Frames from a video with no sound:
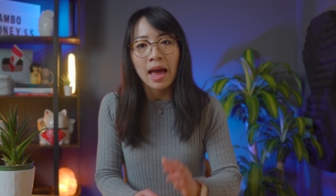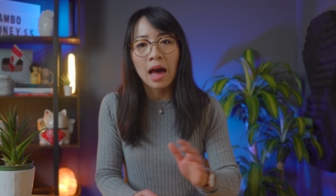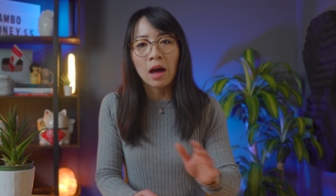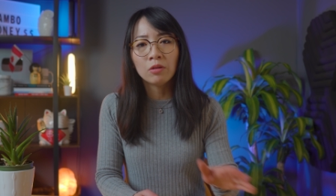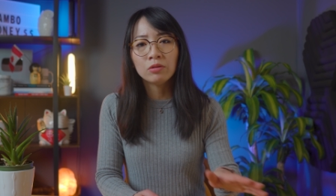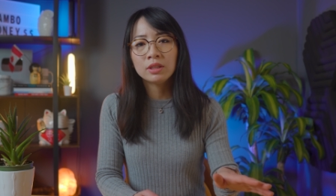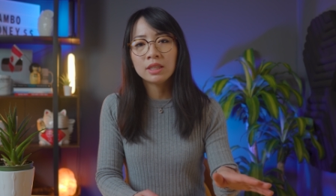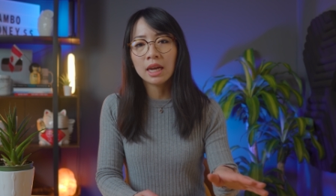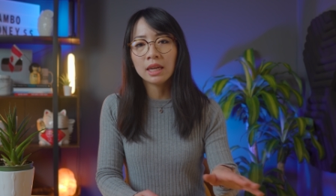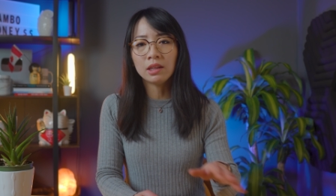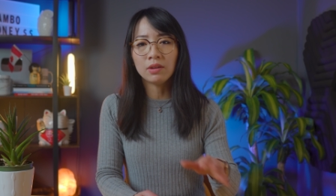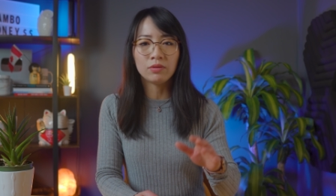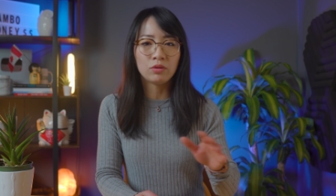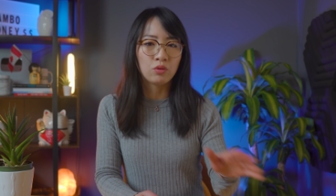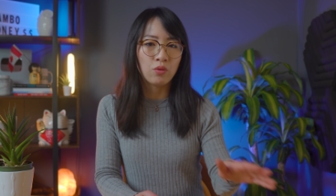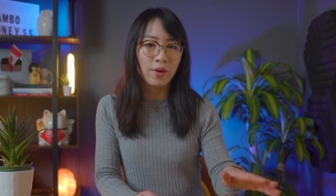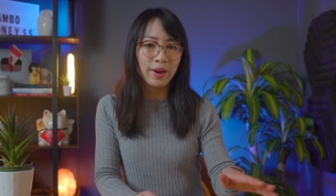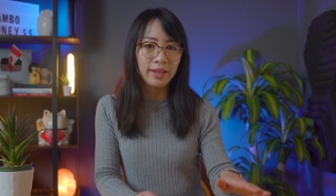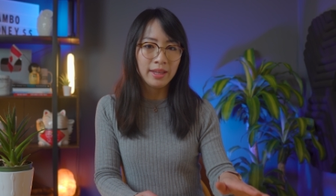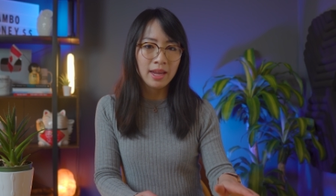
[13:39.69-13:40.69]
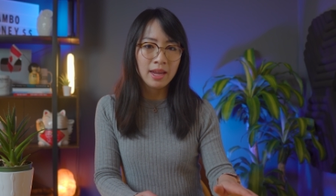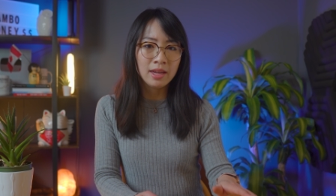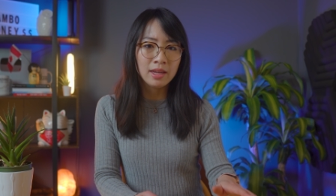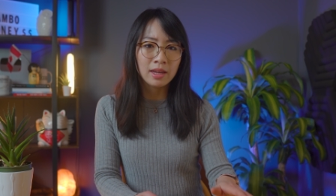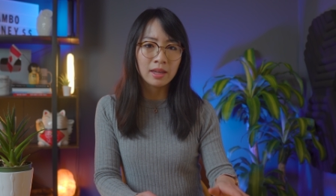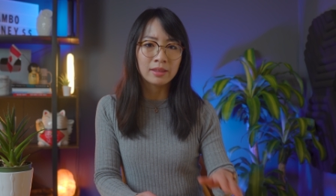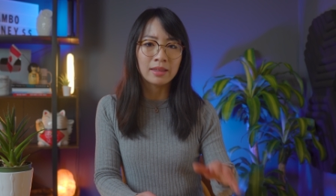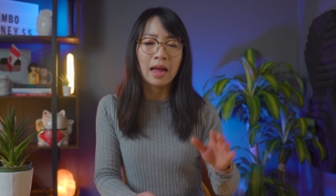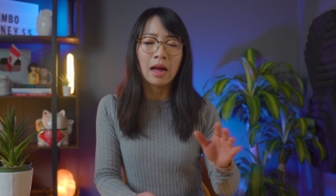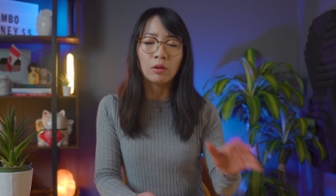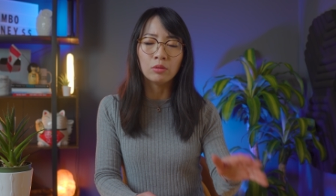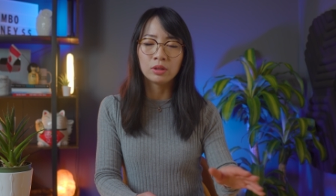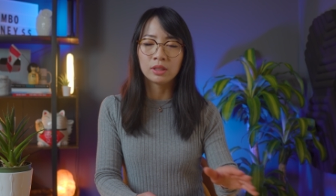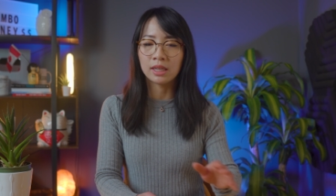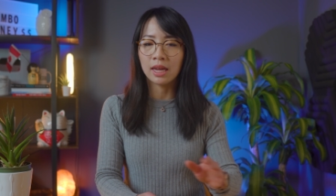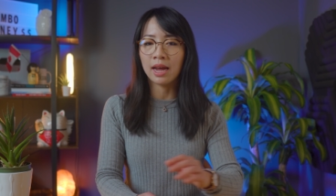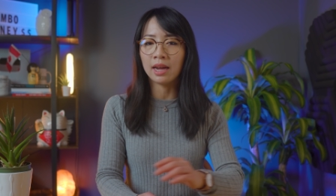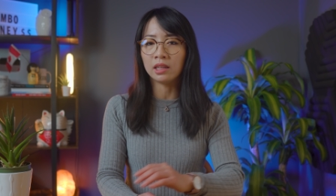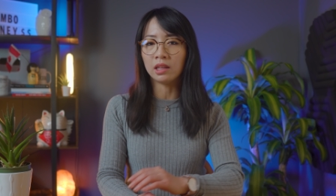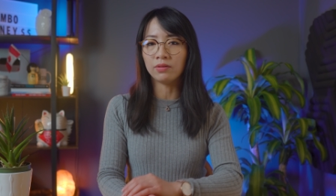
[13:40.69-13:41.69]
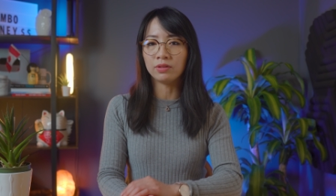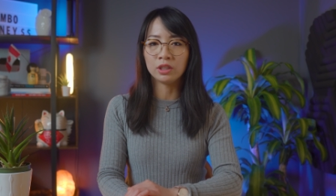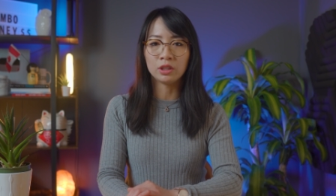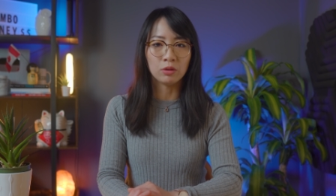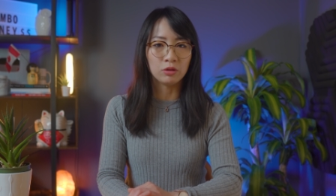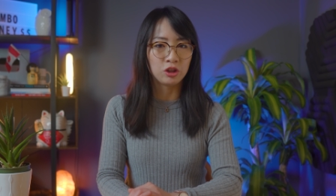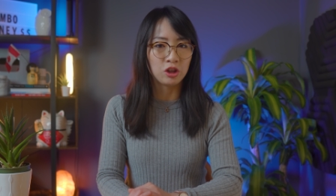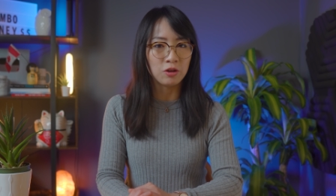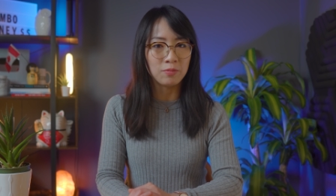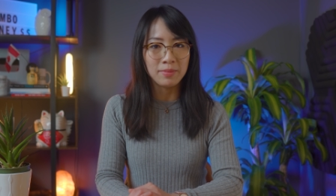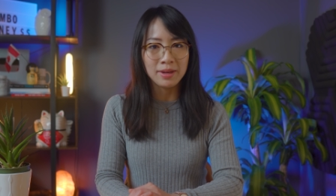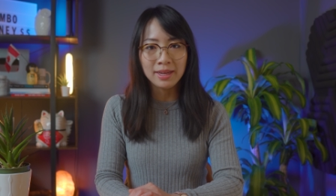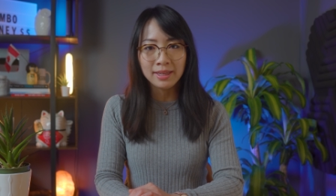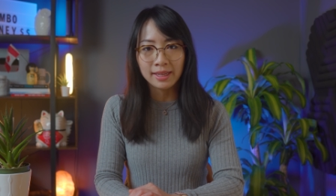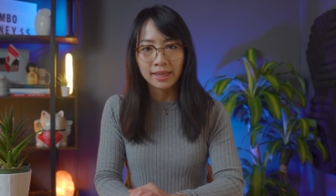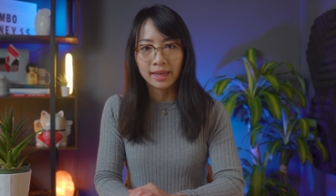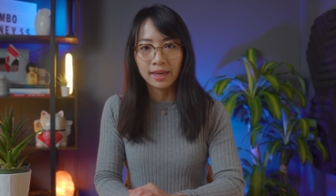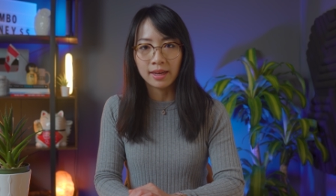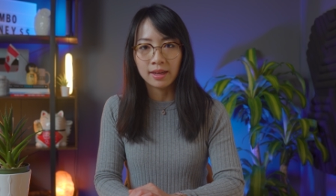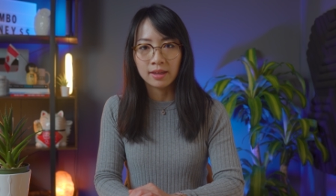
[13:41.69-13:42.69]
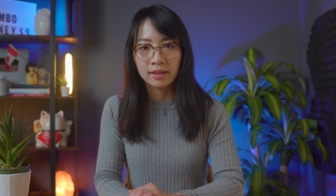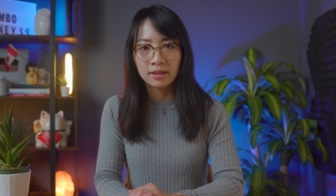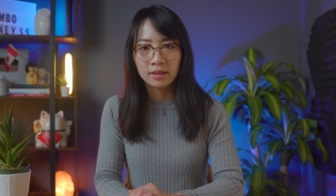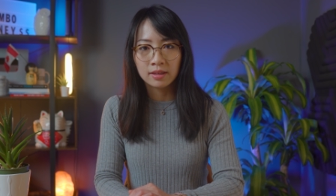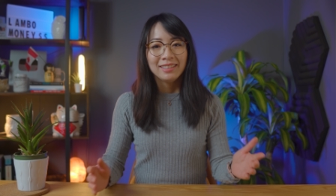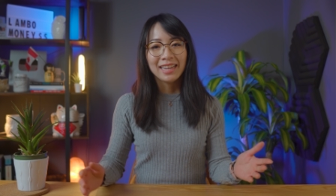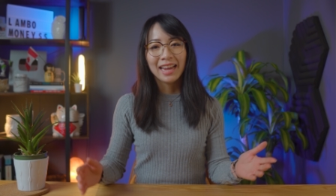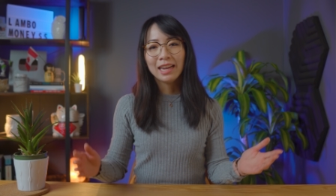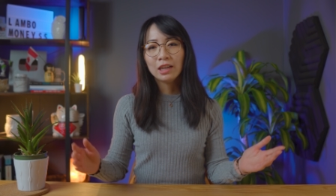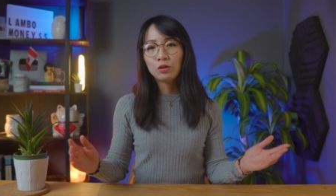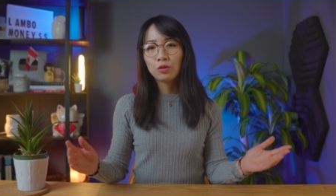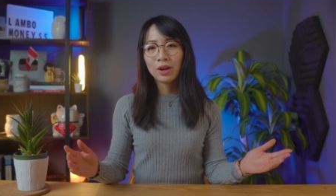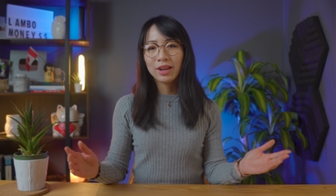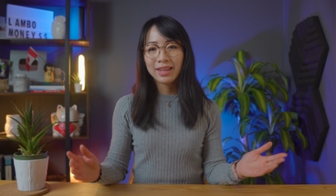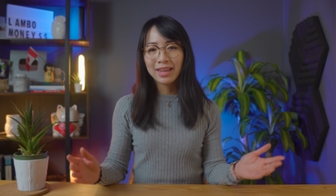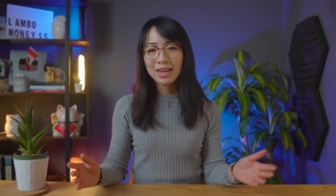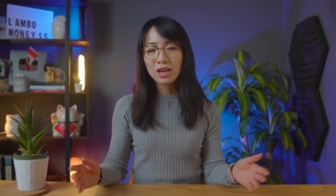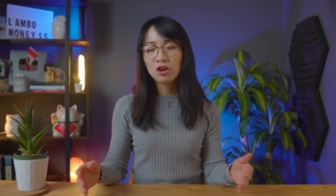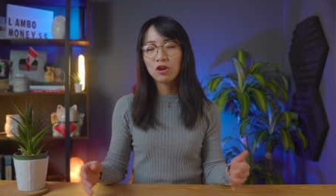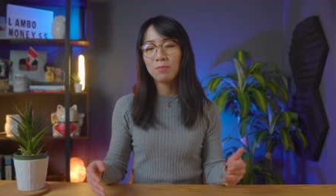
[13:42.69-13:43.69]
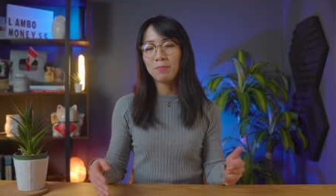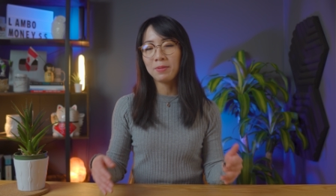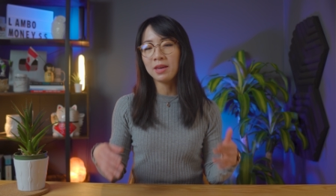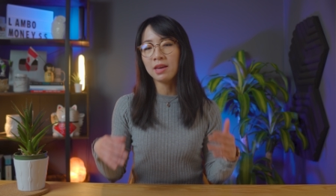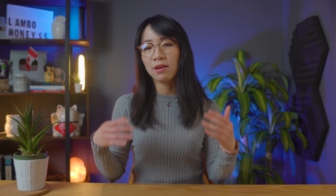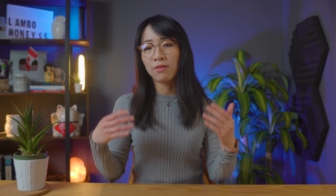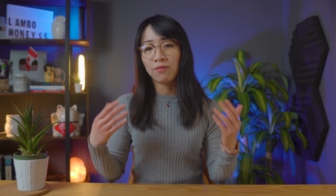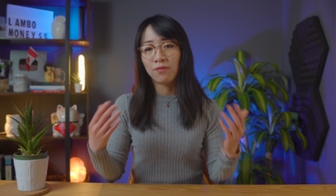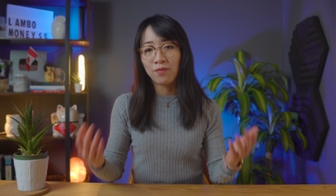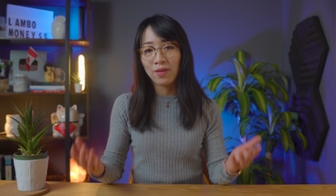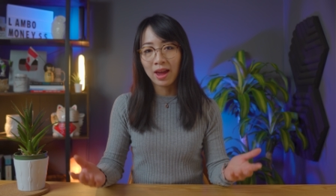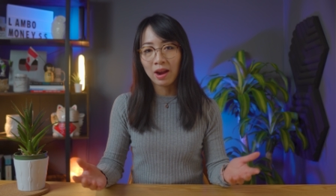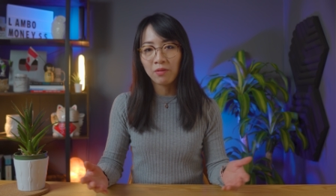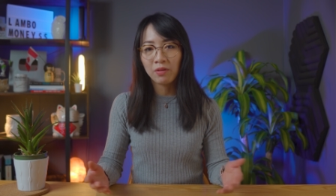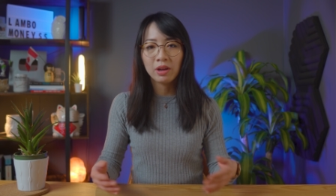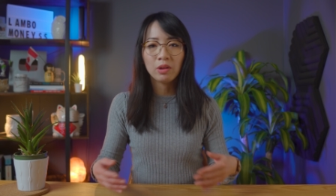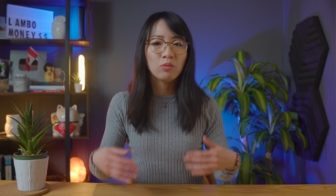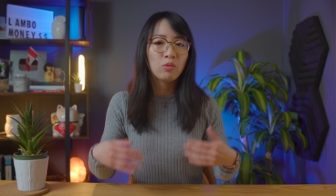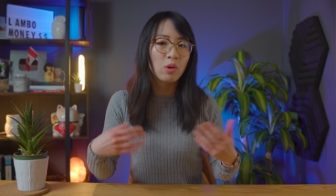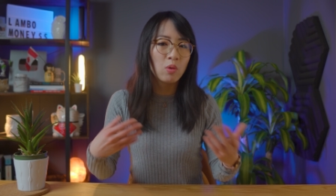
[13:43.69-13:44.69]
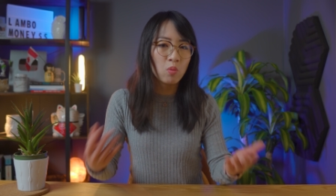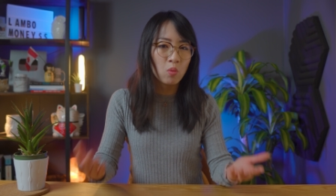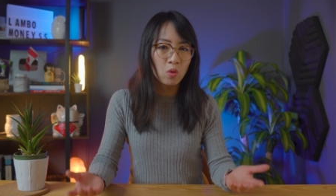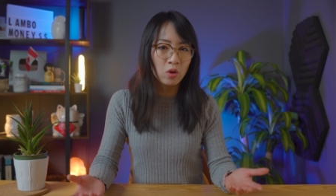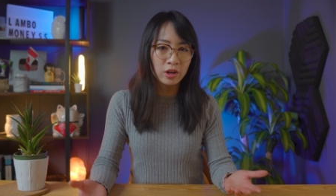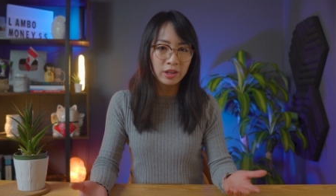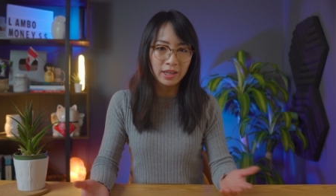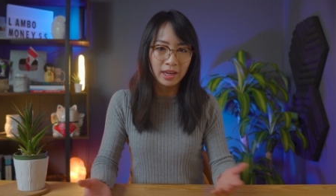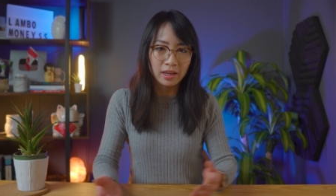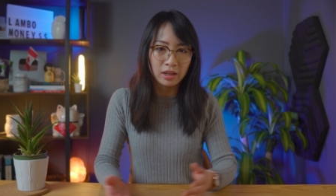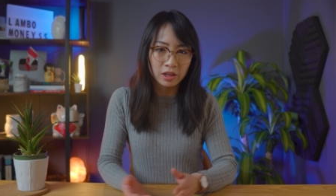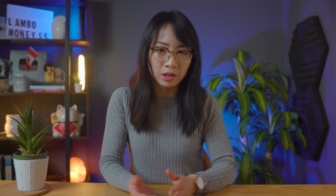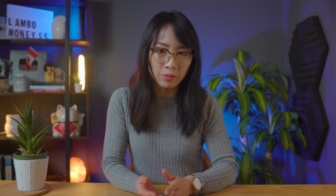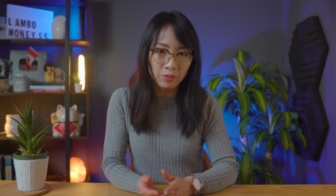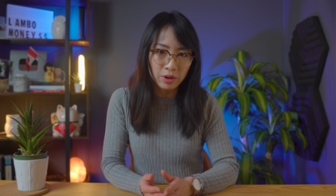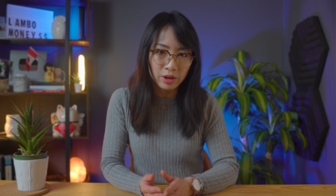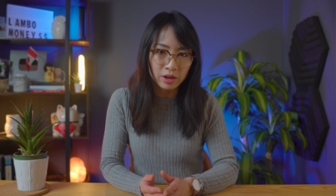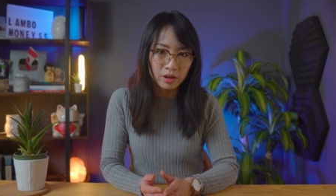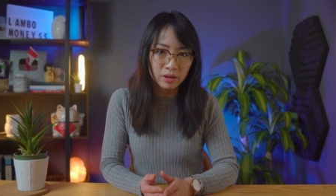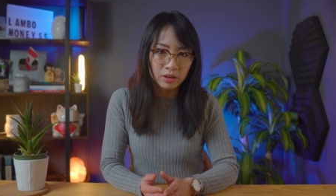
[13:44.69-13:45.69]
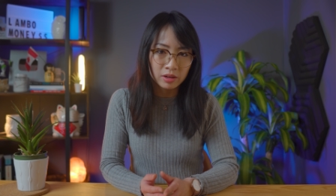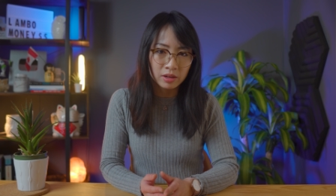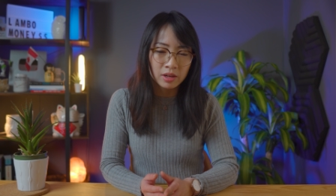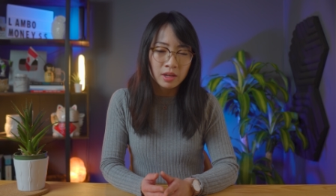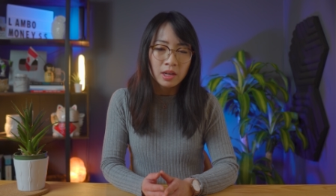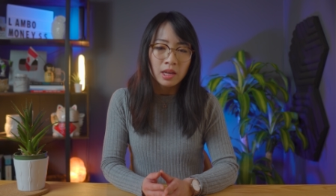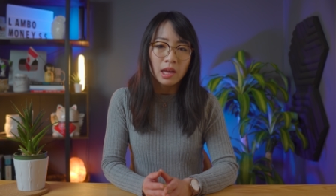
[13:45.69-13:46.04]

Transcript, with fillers: outside of trading and outside of social media. Day trading could be a very rewarding career.